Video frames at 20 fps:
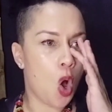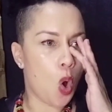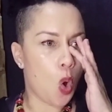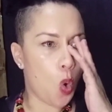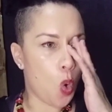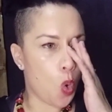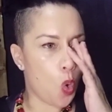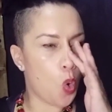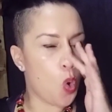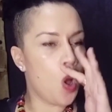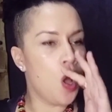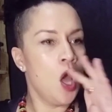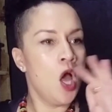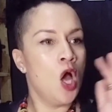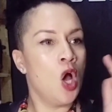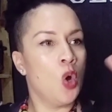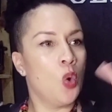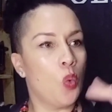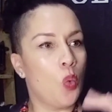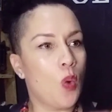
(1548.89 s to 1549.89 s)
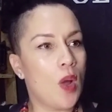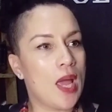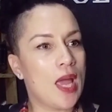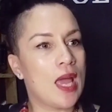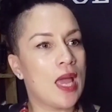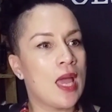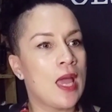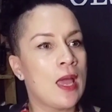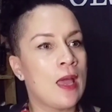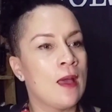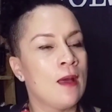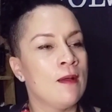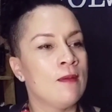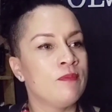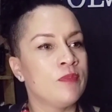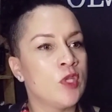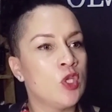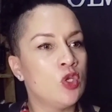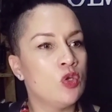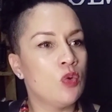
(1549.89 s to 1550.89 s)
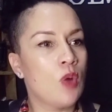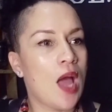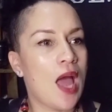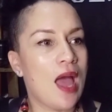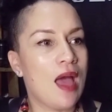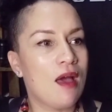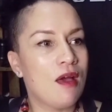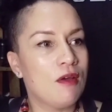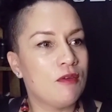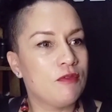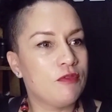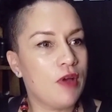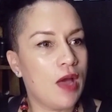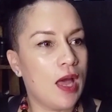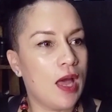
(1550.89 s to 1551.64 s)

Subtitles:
Or where you have